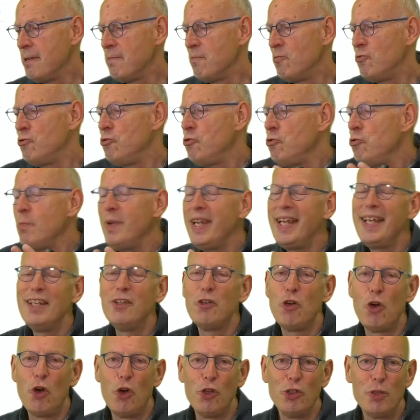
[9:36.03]
zoom
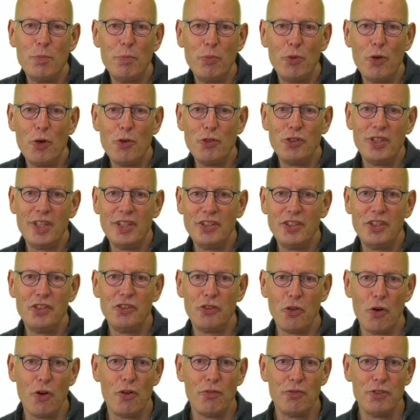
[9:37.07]
in on the processes
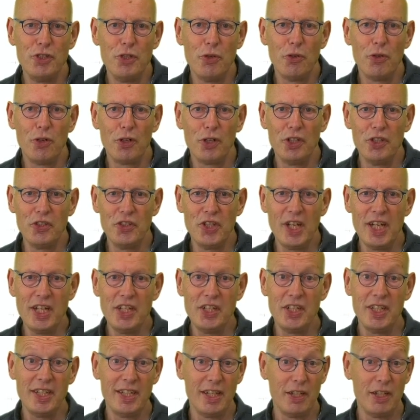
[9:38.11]
of the organization